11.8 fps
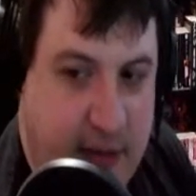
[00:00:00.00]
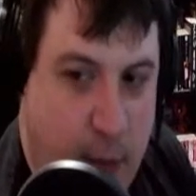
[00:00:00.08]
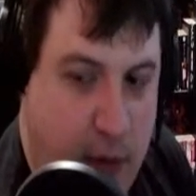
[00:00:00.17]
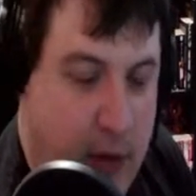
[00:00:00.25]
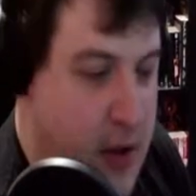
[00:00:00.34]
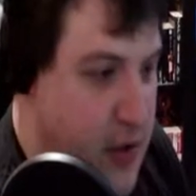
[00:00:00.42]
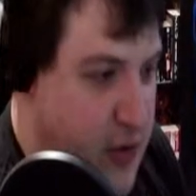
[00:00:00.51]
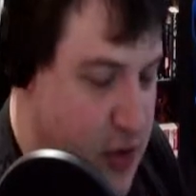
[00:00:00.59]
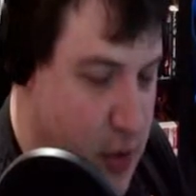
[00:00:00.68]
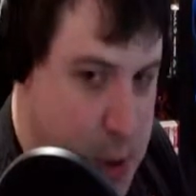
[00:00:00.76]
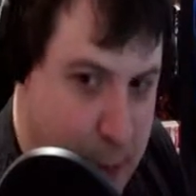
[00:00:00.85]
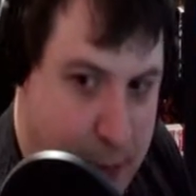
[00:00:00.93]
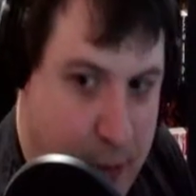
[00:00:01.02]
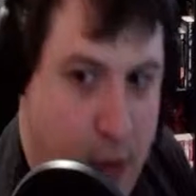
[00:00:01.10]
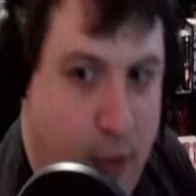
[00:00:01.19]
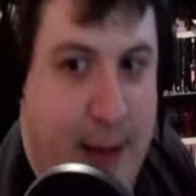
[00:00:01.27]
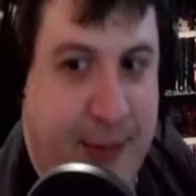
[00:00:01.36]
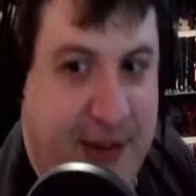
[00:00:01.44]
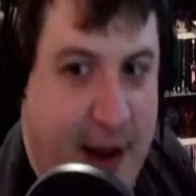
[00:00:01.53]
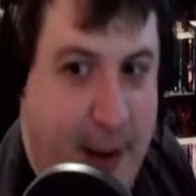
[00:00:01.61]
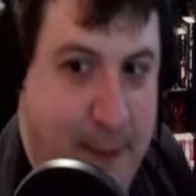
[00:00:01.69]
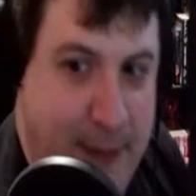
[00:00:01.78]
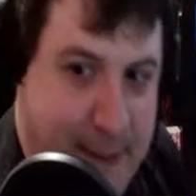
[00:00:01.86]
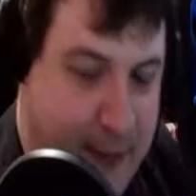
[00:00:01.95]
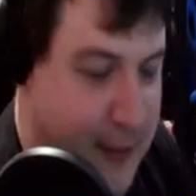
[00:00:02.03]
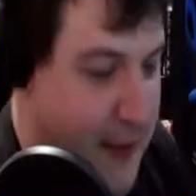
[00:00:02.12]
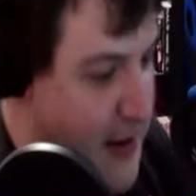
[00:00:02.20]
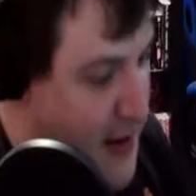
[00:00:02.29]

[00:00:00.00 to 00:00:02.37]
more social programs to help people